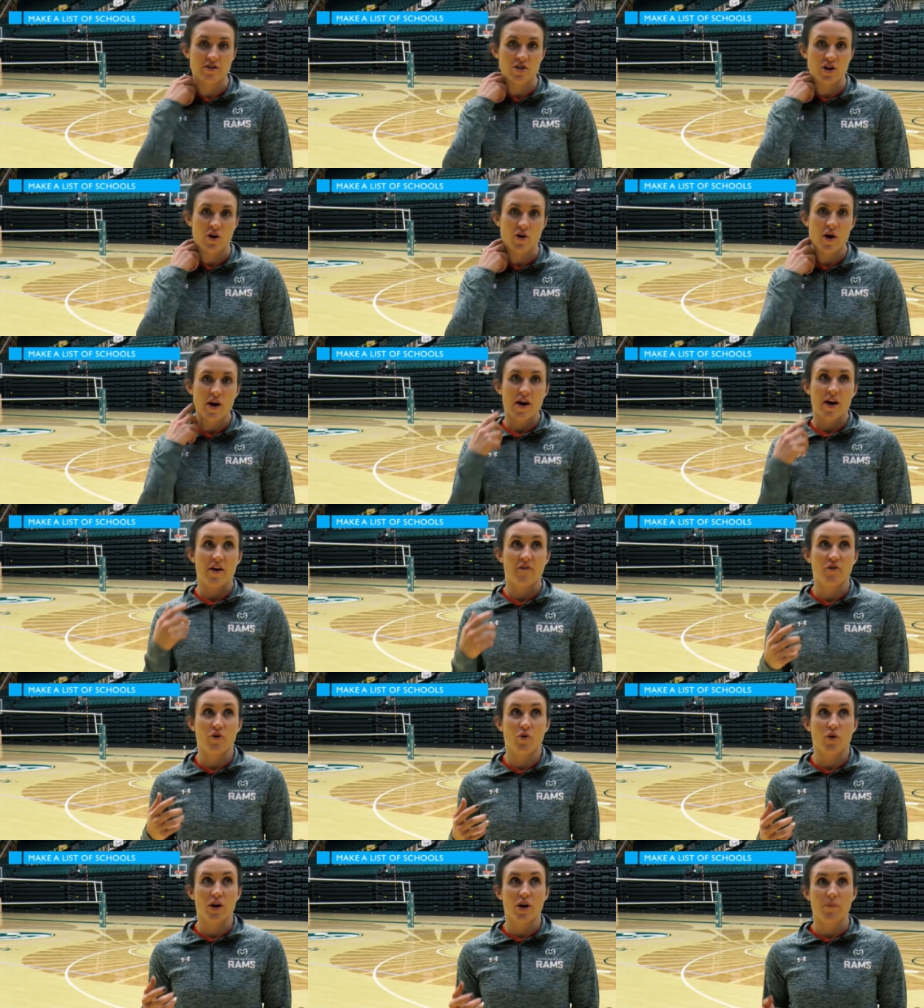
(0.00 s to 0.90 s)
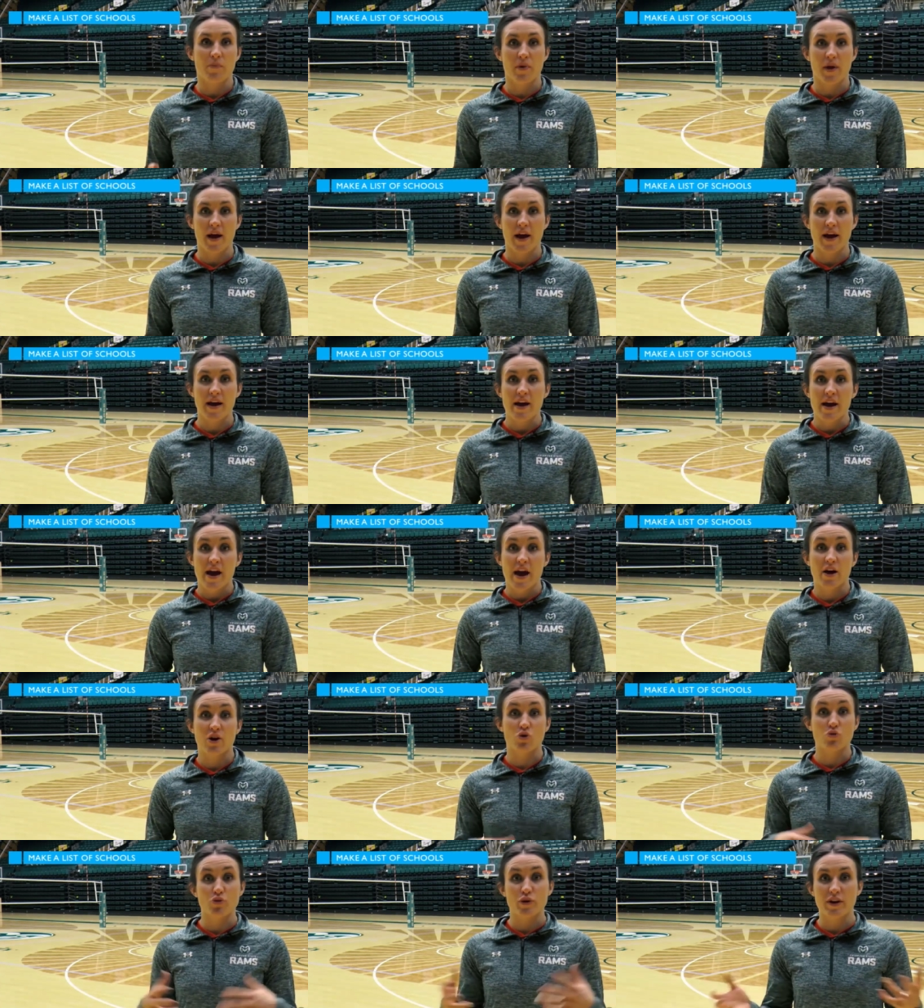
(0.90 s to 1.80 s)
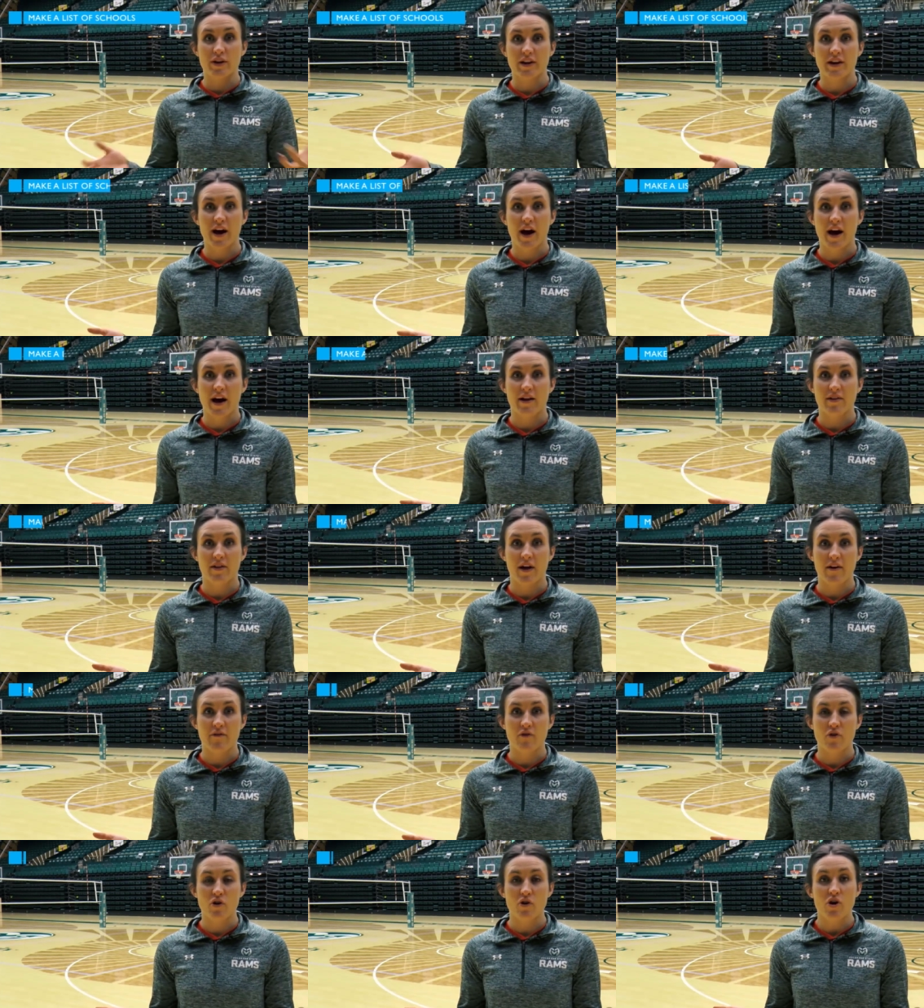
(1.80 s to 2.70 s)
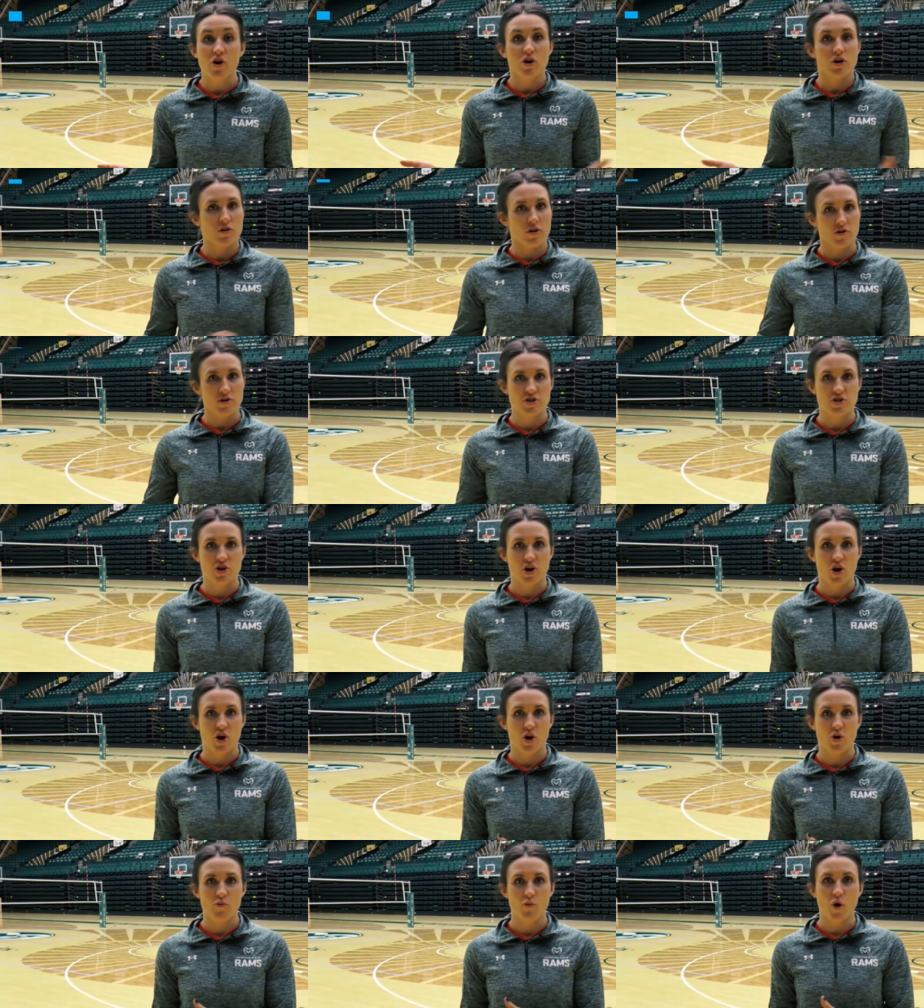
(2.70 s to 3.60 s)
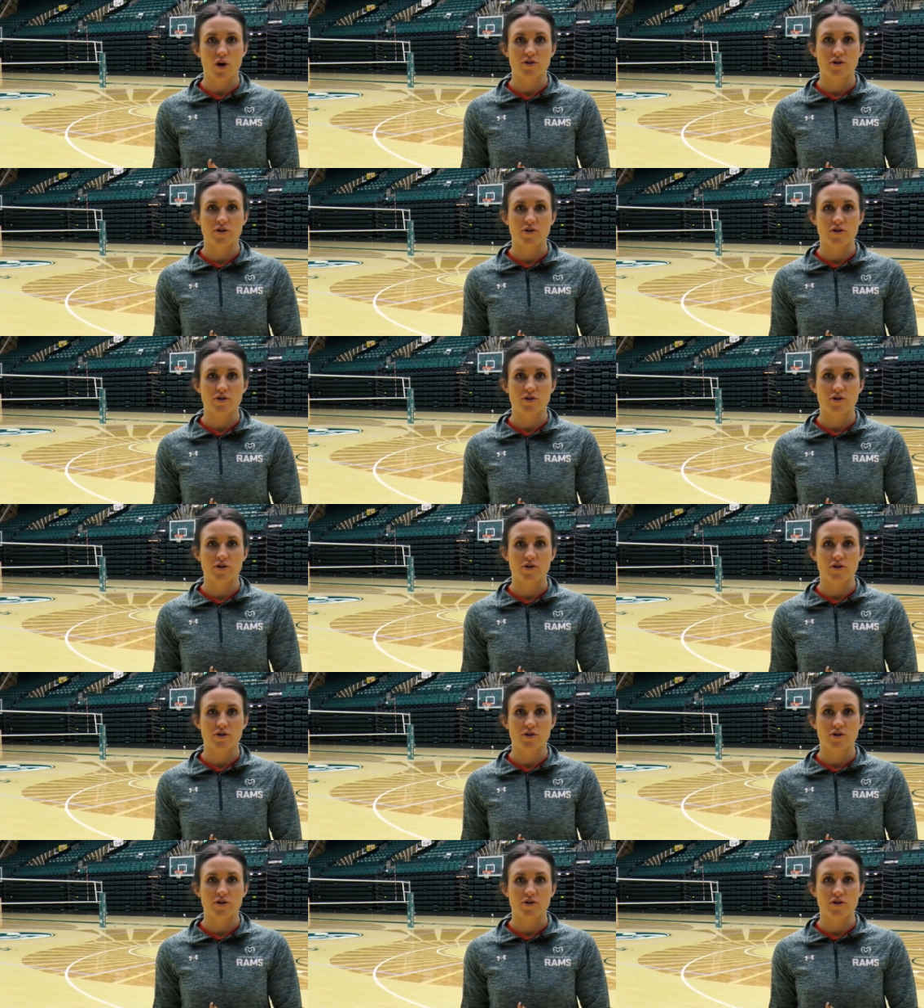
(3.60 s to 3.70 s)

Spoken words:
So if you want to play at a really high level close to home,